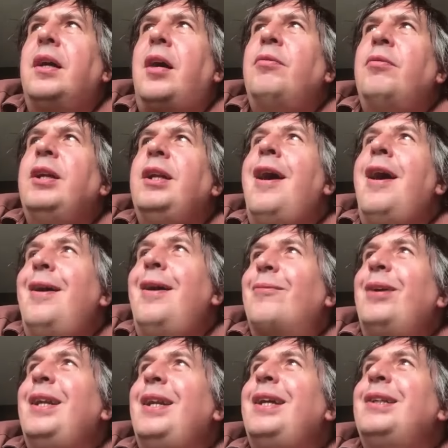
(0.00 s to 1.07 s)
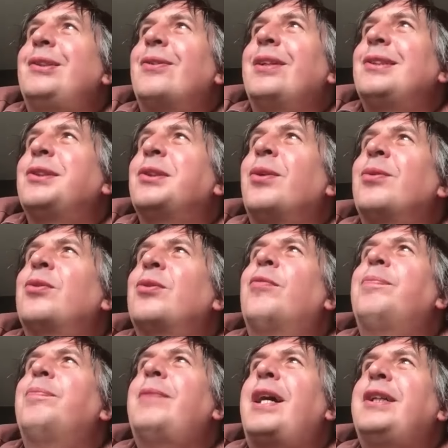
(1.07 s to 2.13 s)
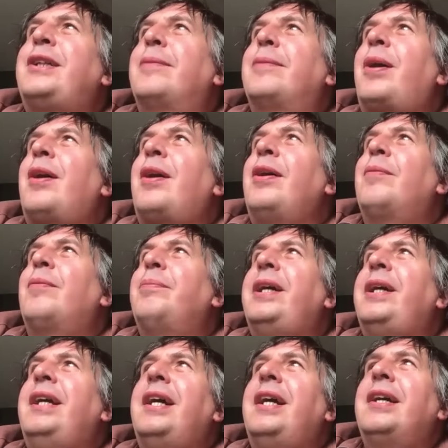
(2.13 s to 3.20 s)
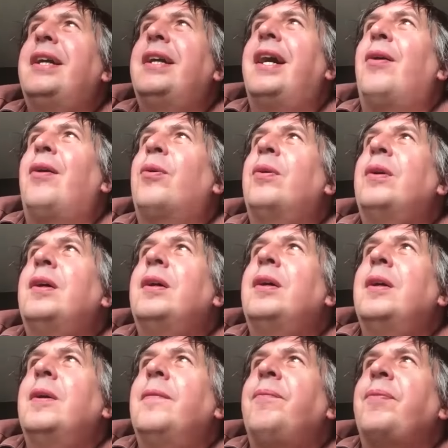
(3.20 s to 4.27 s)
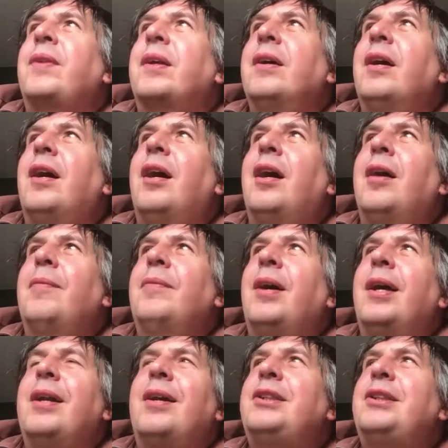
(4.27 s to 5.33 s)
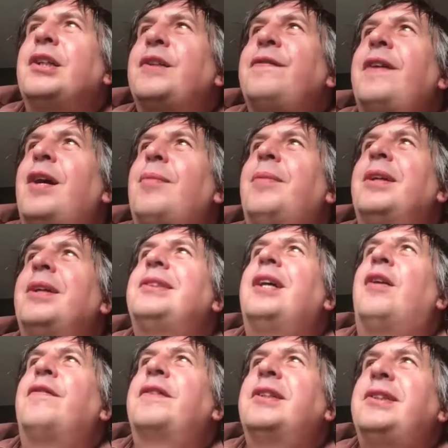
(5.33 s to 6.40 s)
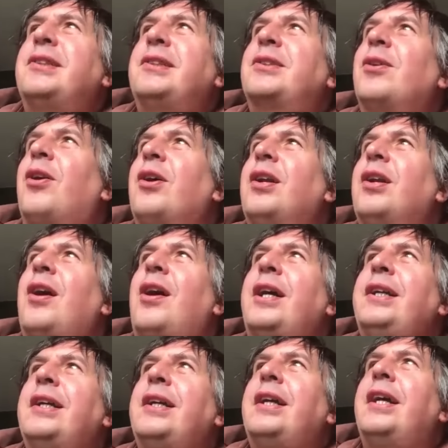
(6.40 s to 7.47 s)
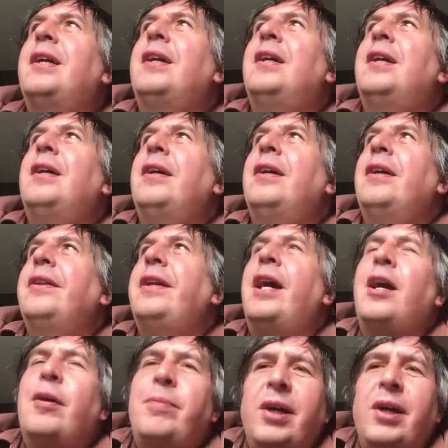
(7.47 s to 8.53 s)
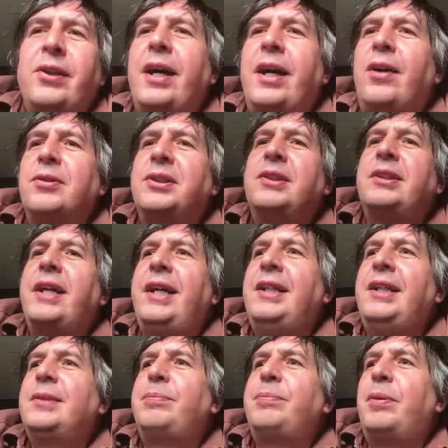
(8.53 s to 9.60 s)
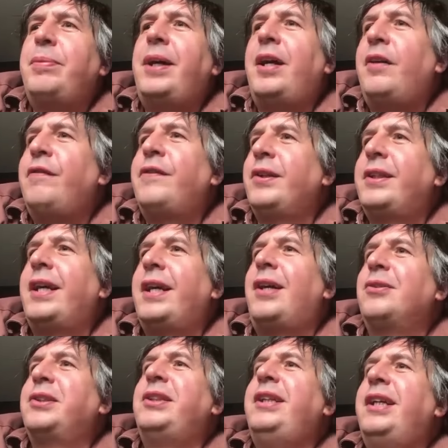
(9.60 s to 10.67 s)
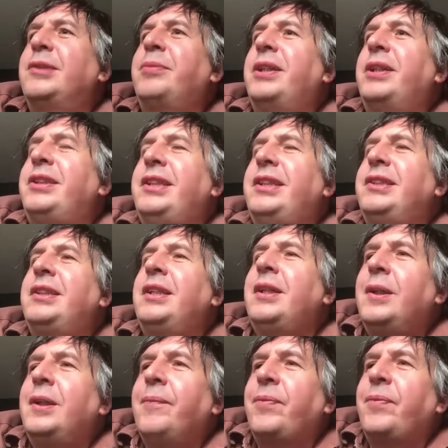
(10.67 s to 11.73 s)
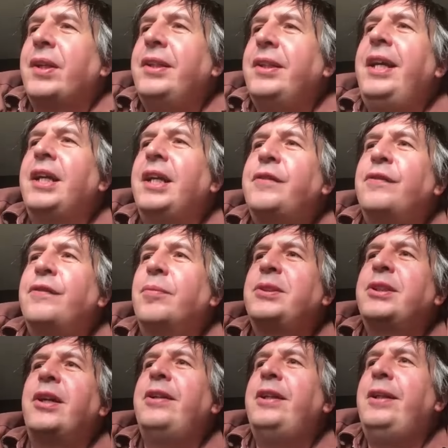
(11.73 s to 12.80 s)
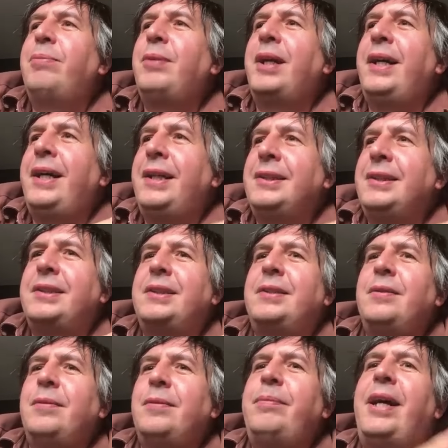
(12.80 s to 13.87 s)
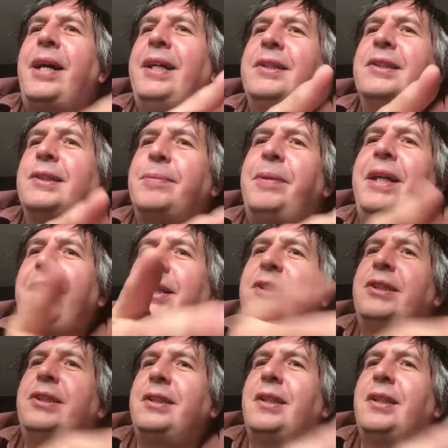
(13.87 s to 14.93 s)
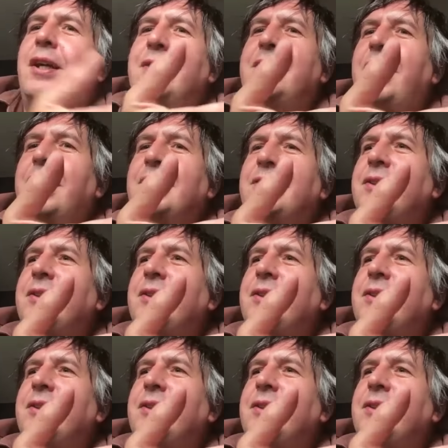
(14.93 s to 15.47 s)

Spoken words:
really, really enjoyed. There's a song called Magic Pie on Be Here Now. And I just found myself, because it's got a line in it, there about 1,000 days preparing for 1,000 years, which is nicked from Tony Blair's maiden speech as